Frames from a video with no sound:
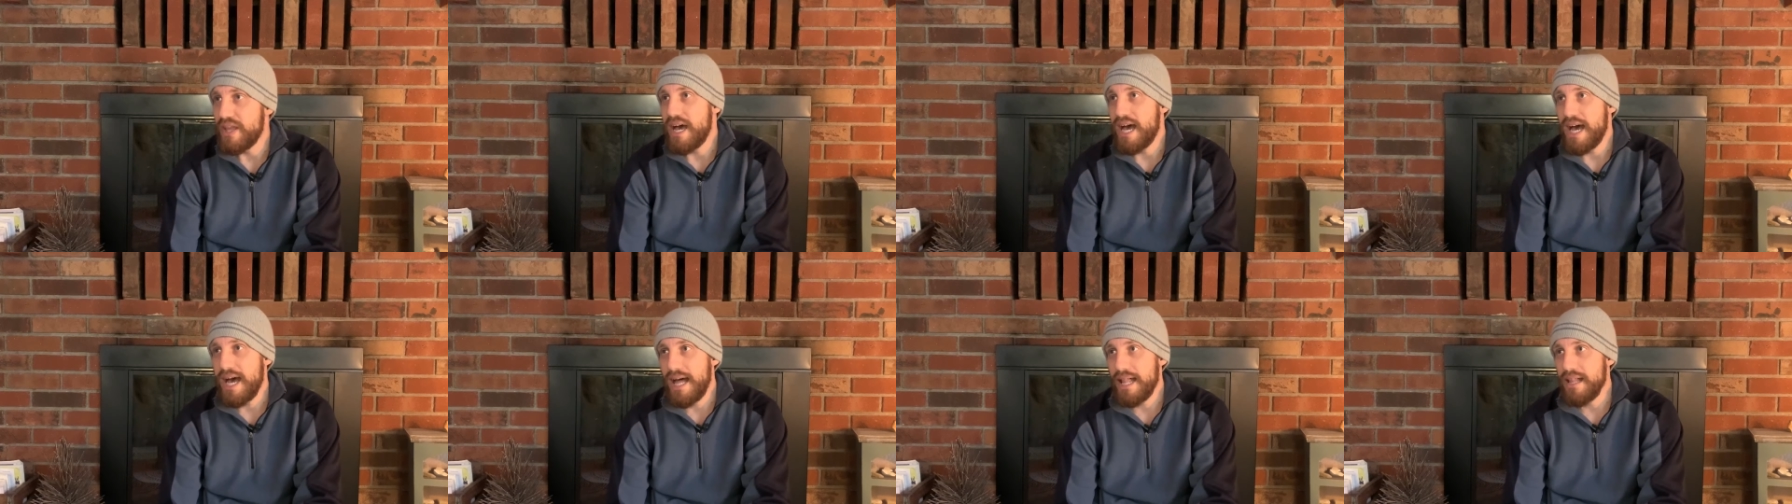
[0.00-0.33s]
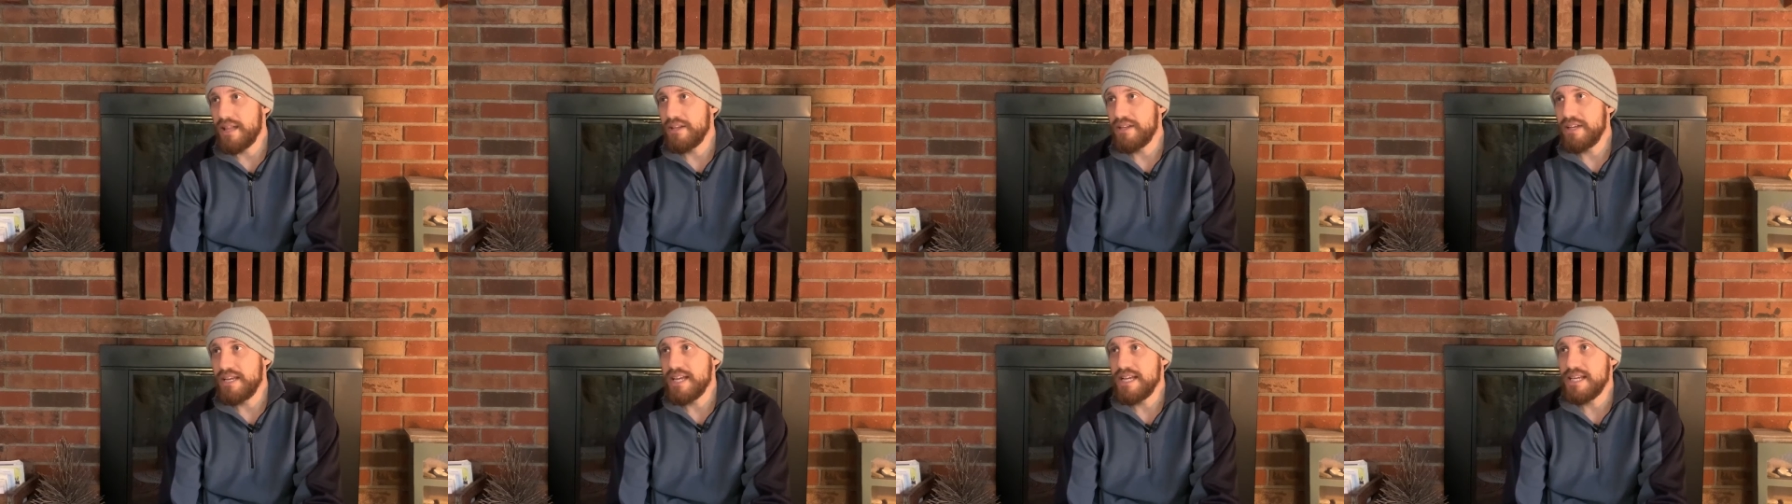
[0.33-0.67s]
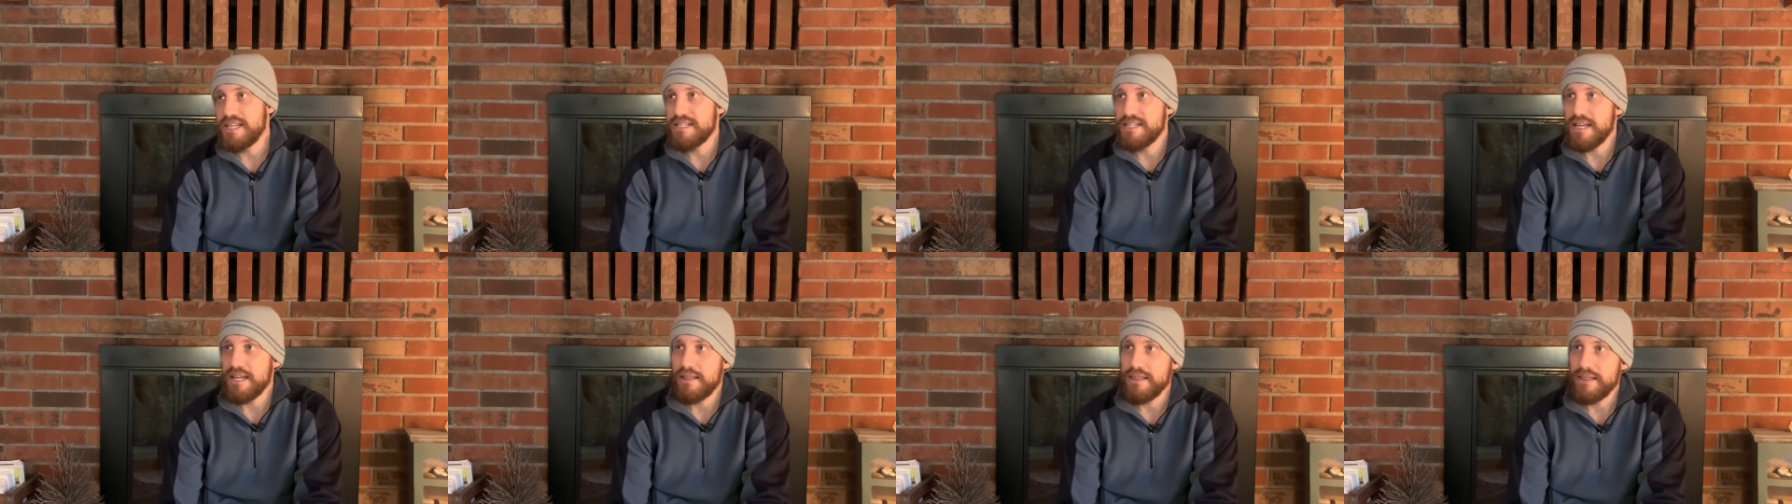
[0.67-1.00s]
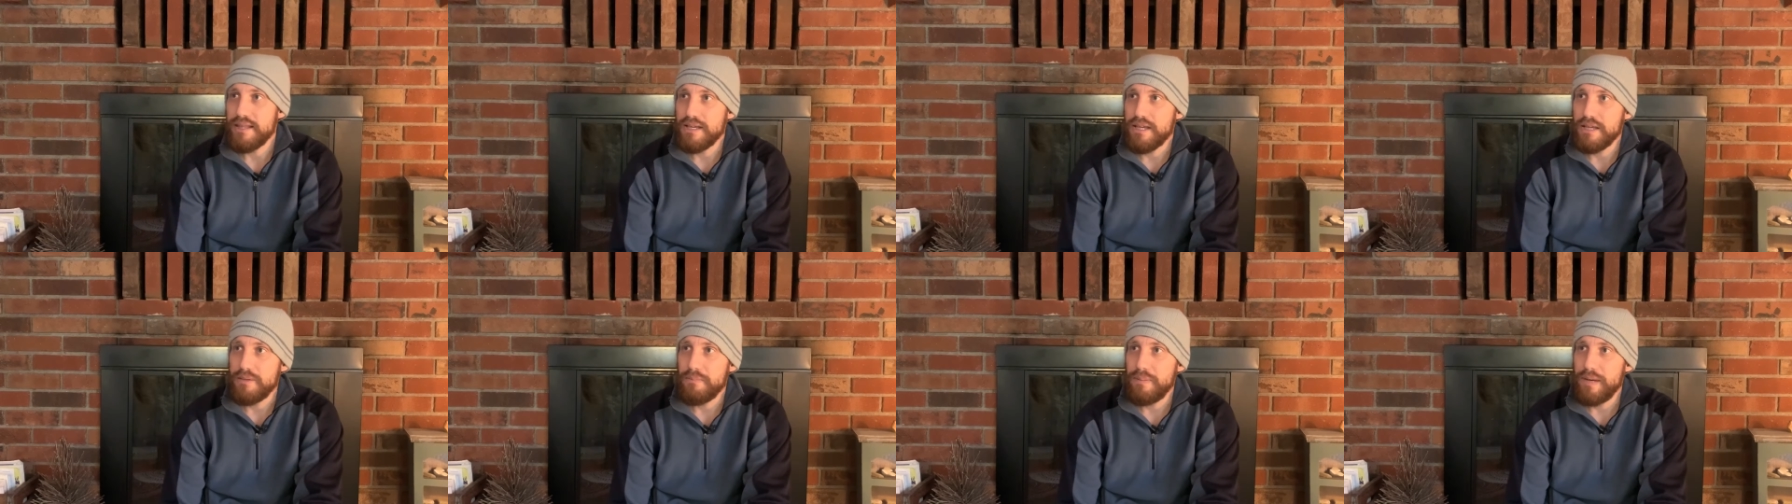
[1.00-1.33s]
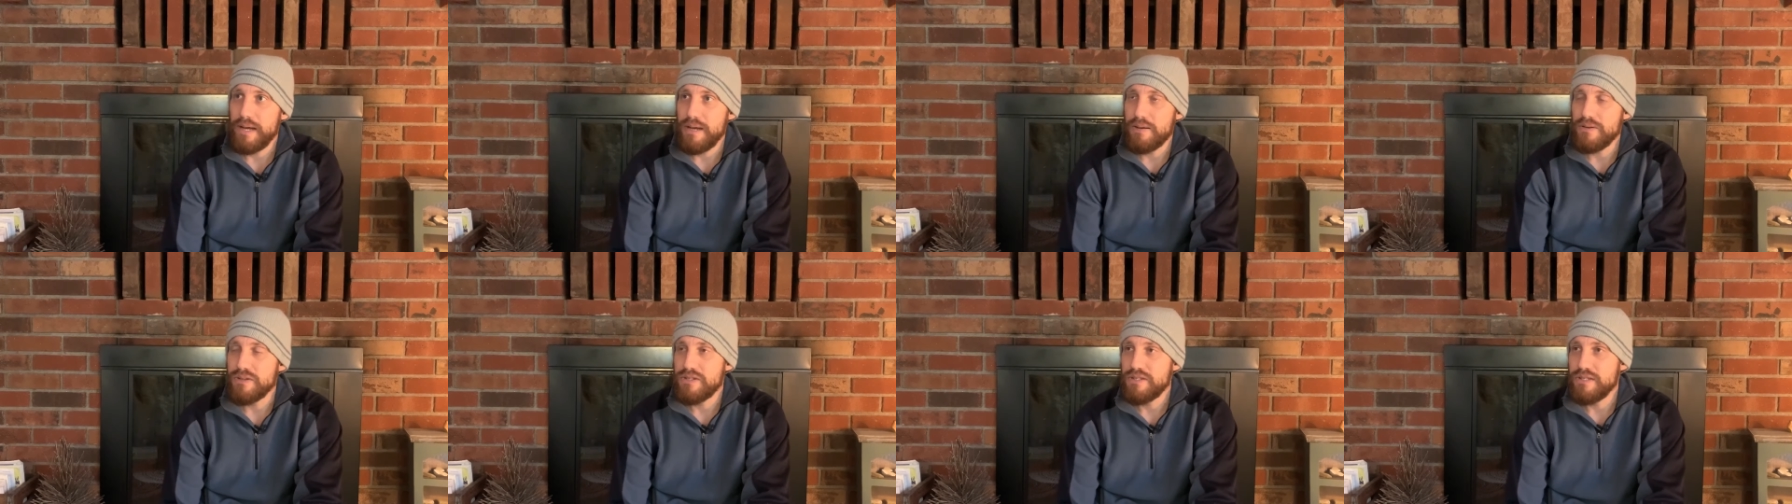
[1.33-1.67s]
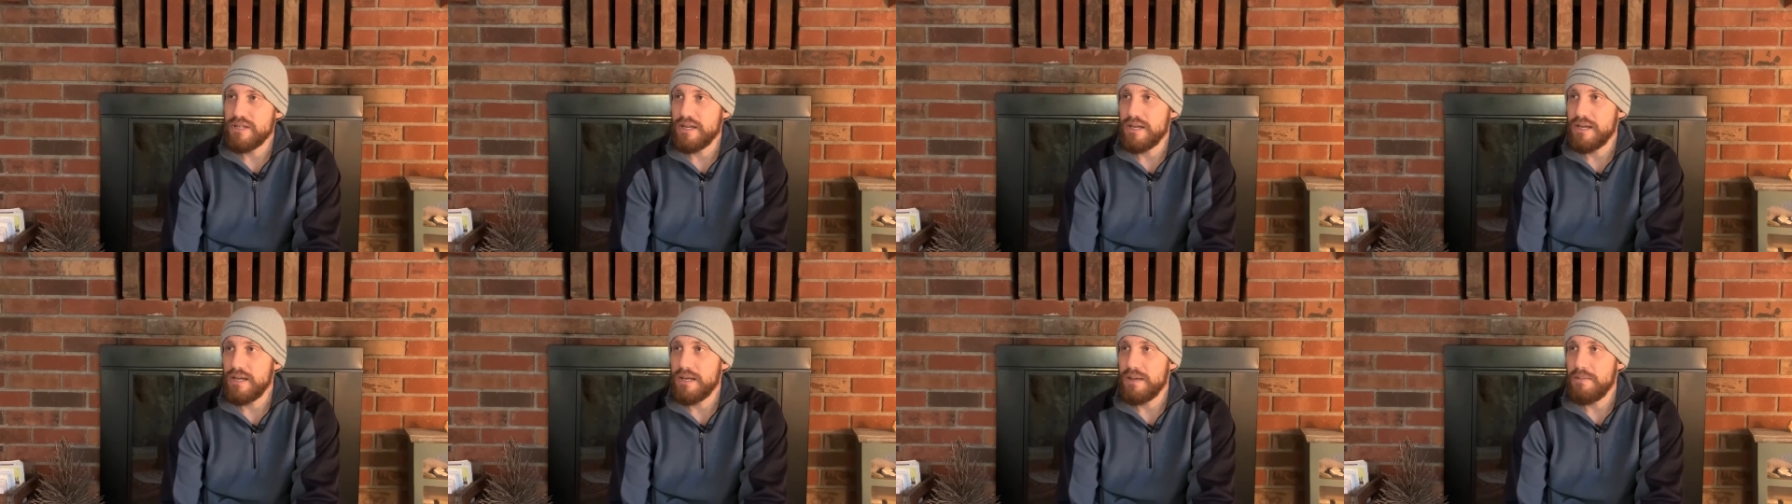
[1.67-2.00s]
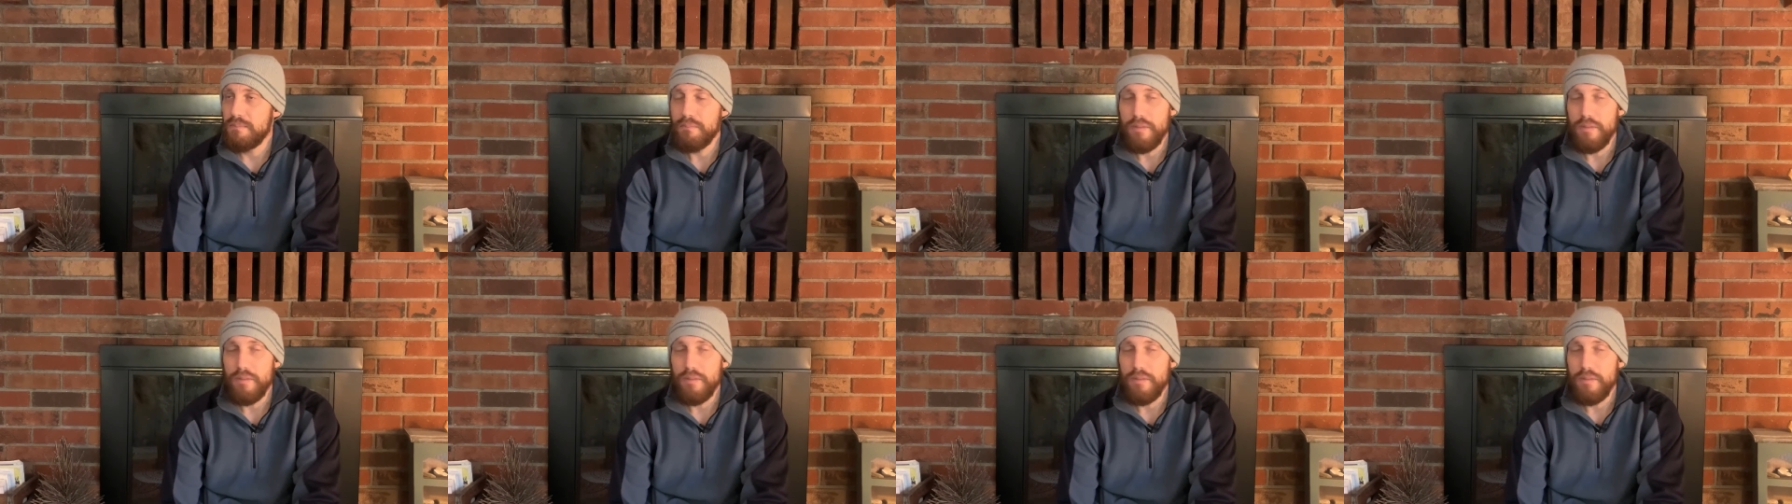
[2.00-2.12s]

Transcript: the holidays, I think about uh,